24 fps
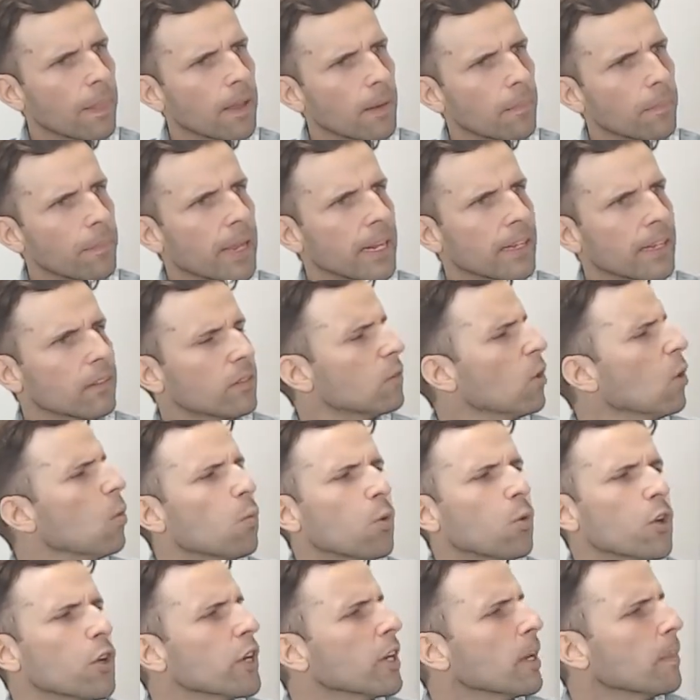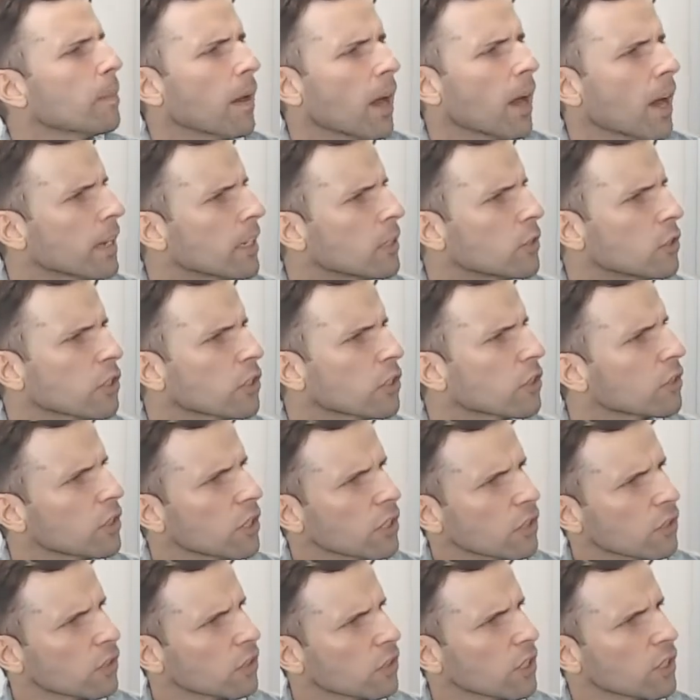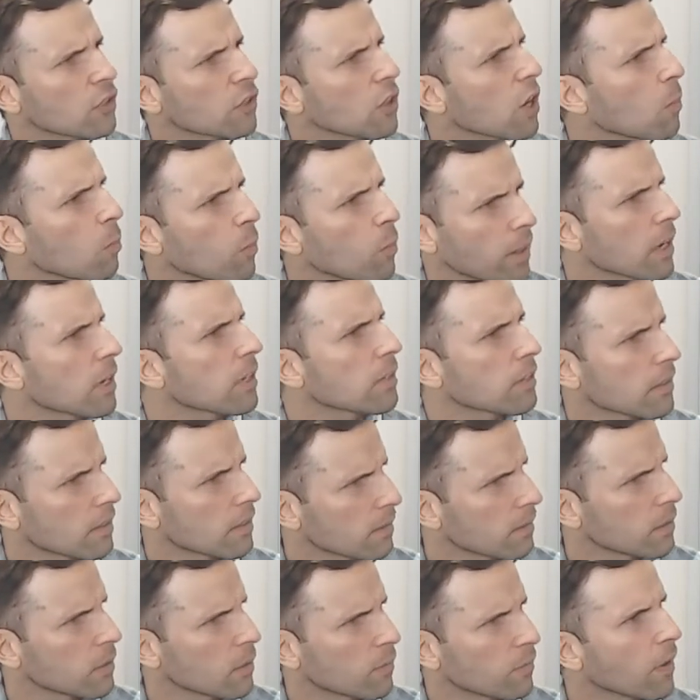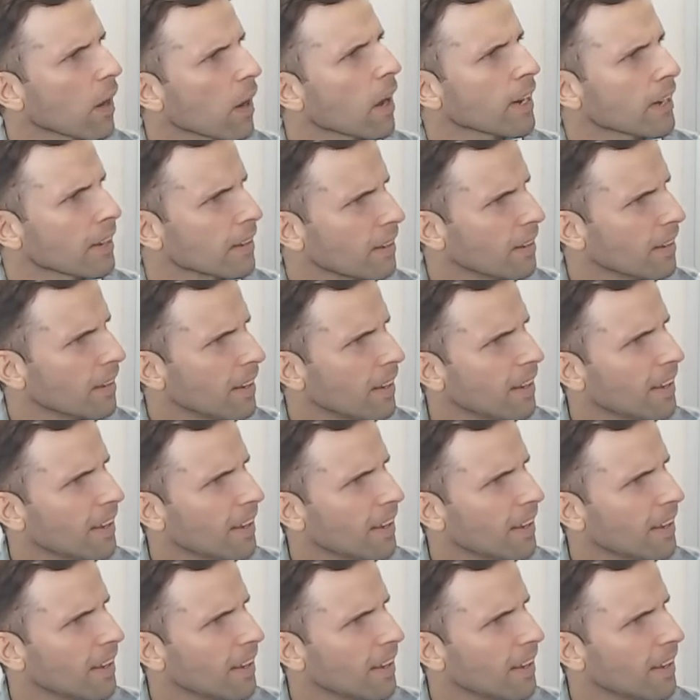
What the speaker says: Ben, don't worry about it. Just come with us. You're fine.